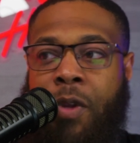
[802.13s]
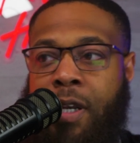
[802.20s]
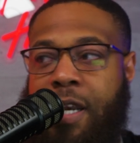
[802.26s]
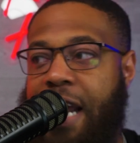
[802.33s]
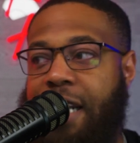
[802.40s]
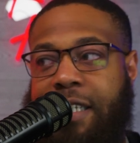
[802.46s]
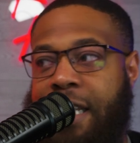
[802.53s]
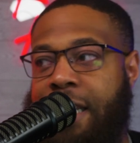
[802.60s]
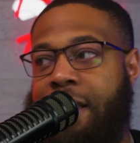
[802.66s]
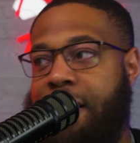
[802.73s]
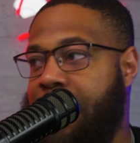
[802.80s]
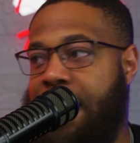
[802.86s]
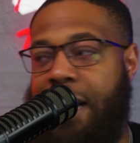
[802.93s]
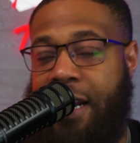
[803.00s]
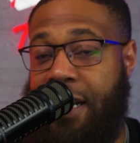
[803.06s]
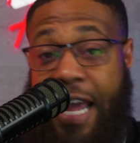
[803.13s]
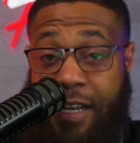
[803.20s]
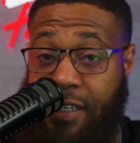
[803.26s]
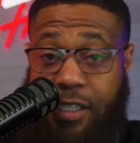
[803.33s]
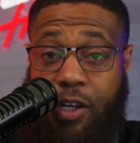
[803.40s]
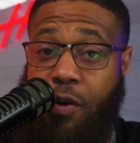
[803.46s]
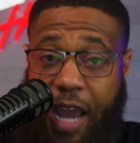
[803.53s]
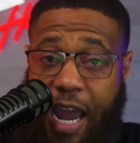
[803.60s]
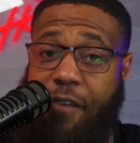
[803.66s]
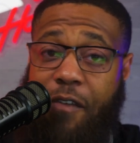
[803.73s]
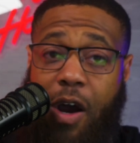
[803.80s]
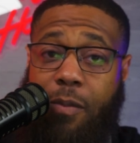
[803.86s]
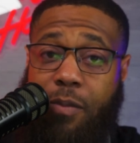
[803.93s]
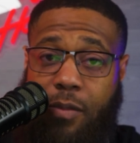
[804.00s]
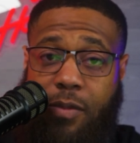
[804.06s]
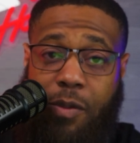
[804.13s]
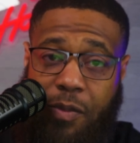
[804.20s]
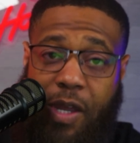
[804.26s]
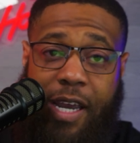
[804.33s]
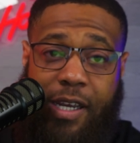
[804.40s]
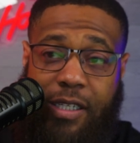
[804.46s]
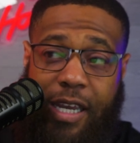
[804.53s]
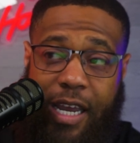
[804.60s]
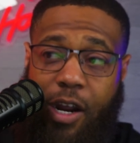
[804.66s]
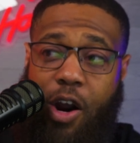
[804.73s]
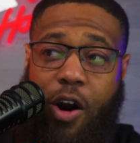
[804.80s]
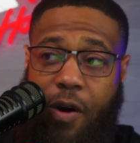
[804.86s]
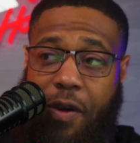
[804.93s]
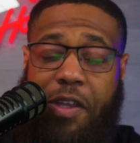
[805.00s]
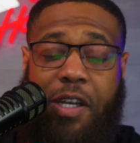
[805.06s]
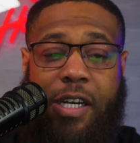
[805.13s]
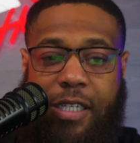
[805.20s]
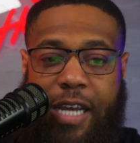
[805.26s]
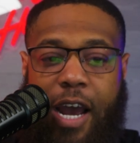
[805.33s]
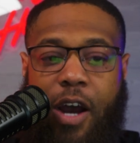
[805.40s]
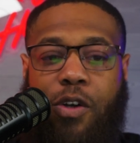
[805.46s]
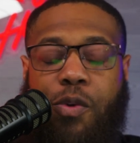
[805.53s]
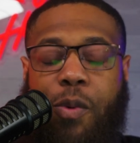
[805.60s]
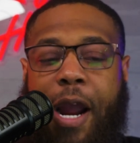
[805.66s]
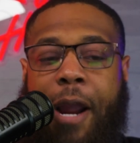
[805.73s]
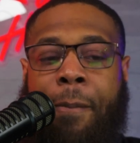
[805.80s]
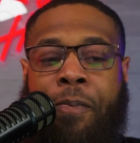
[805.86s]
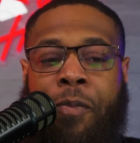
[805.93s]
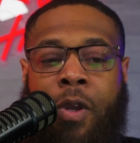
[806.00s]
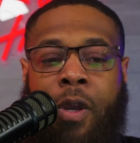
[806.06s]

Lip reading: not to say that they still gave up some things to get Karl Anthony Towns, right?